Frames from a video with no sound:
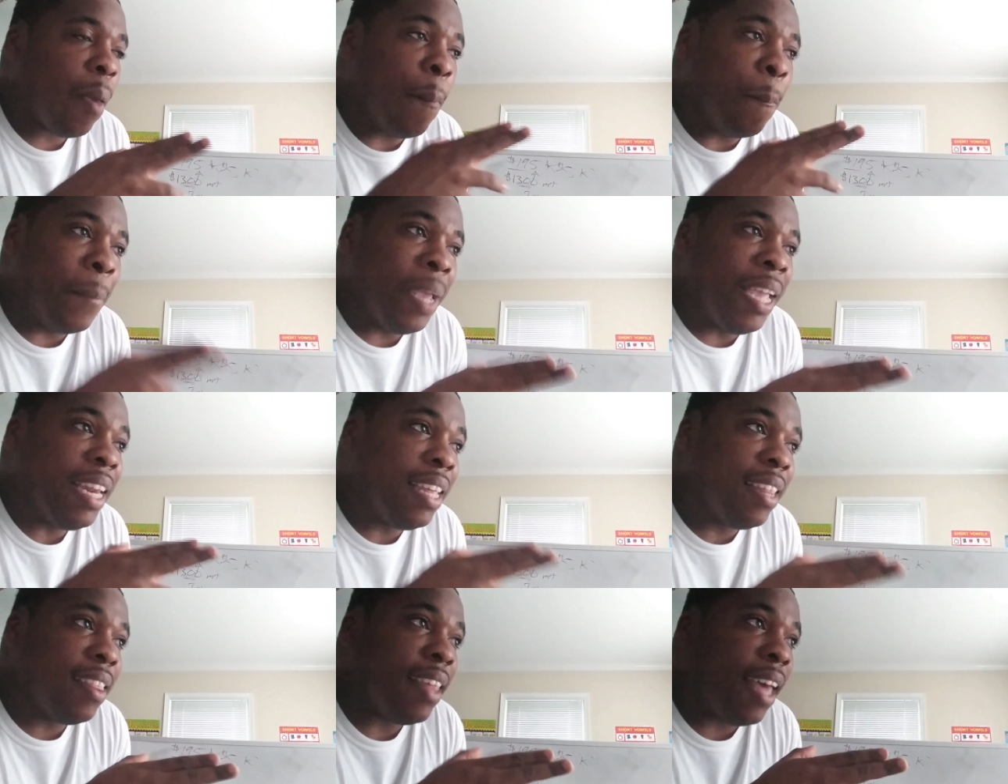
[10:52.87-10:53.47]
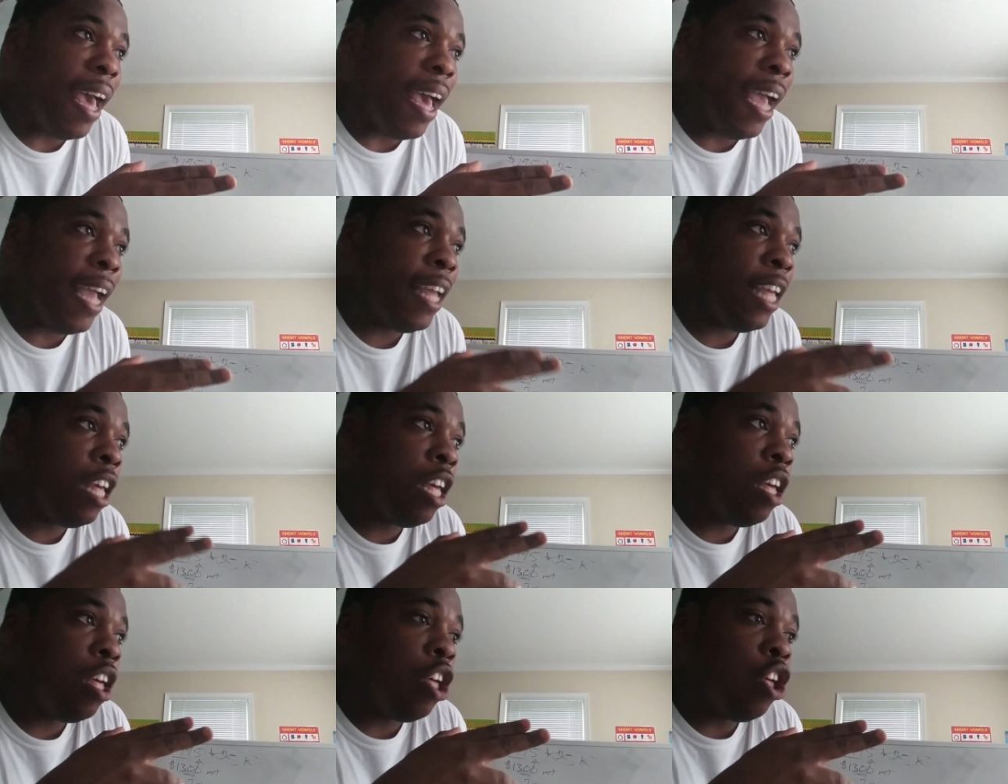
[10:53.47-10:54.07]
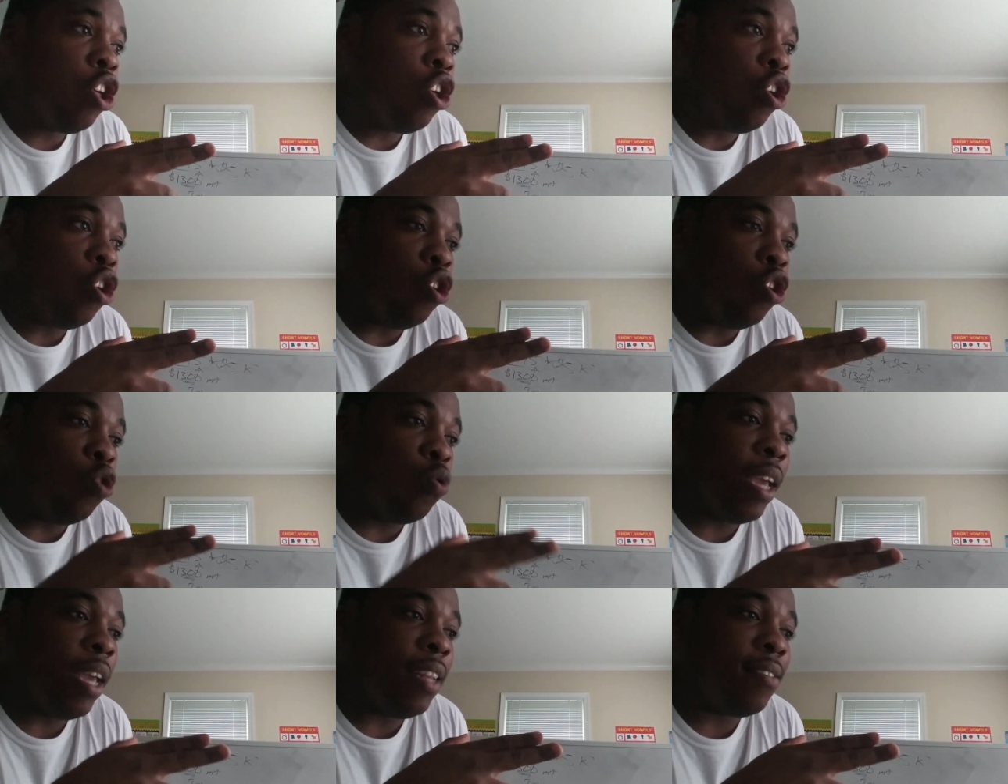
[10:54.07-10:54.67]
meaning that
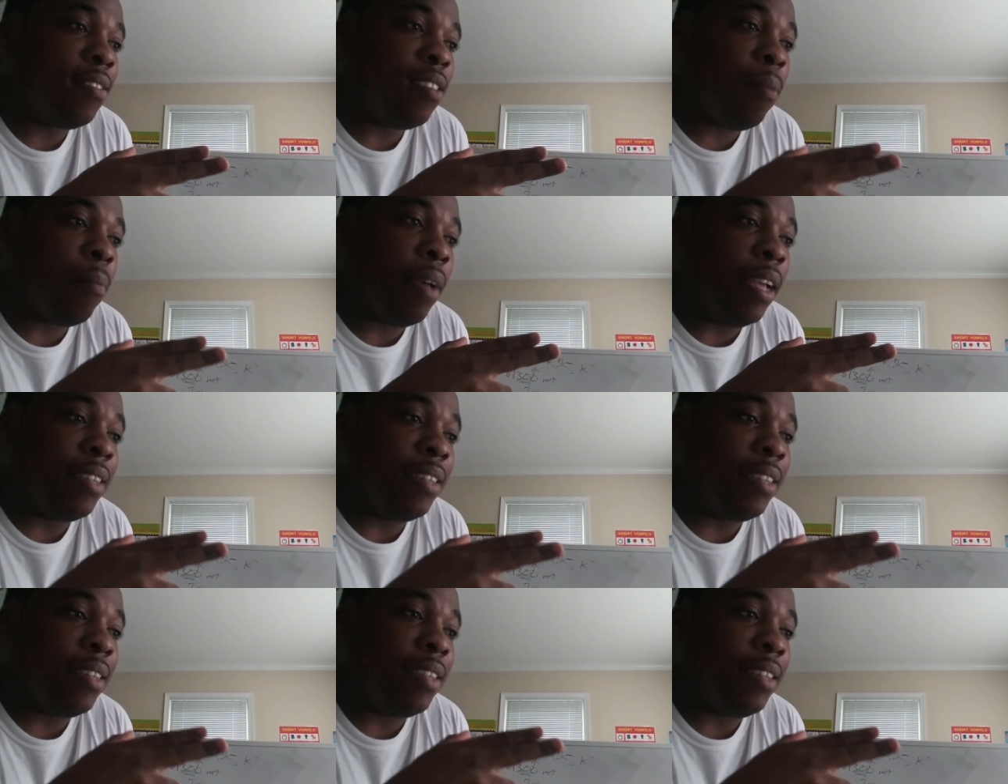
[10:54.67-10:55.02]
you get some,